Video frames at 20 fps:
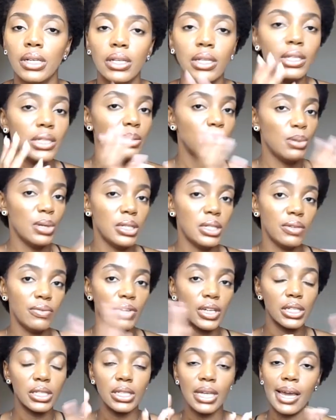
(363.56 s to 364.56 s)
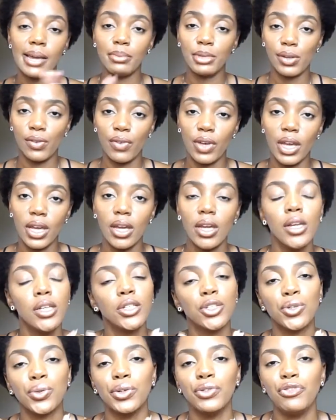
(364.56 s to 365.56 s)
specific types of hair.
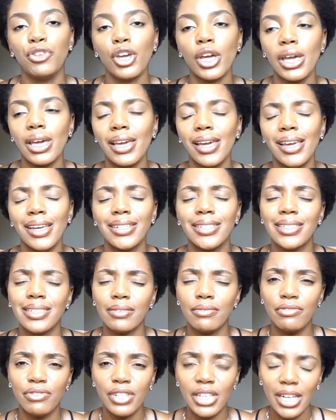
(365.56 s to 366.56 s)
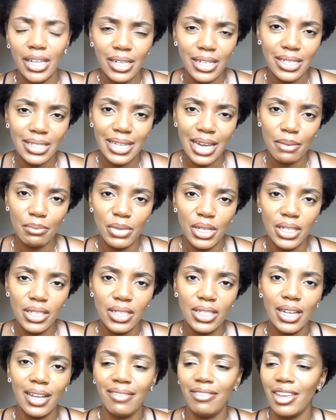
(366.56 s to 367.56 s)
So if your hair is severely
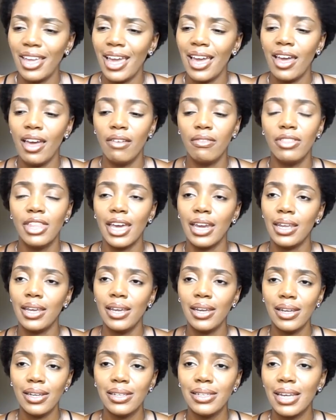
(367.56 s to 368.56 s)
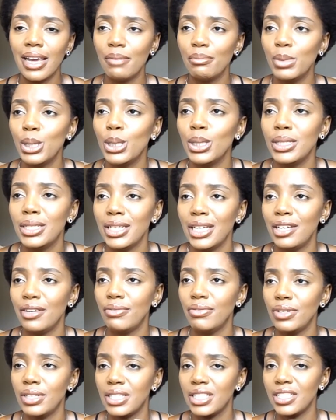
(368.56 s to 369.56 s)
damaged, if you have that heat damage,
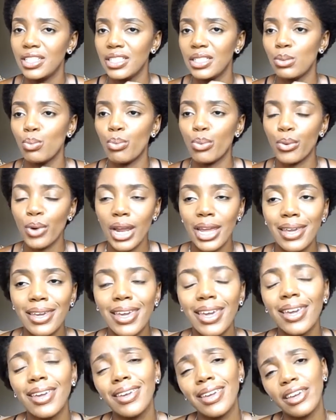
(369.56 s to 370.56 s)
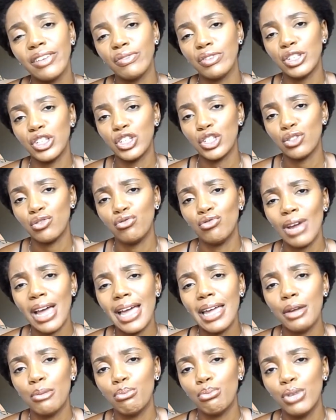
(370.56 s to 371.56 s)
if it's just breaking, if it's just dry
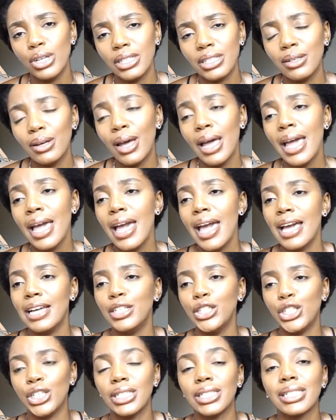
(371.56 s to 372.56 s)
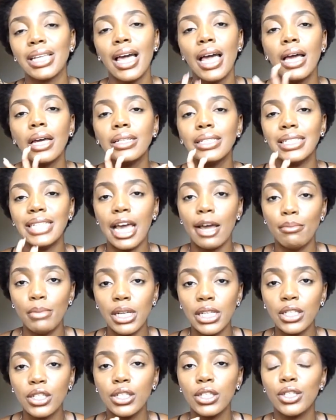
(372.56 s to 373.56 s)
and brittle and just
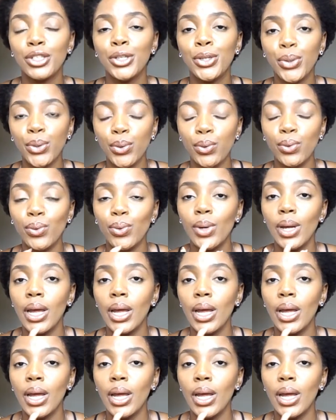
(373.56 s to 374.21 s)
damaged to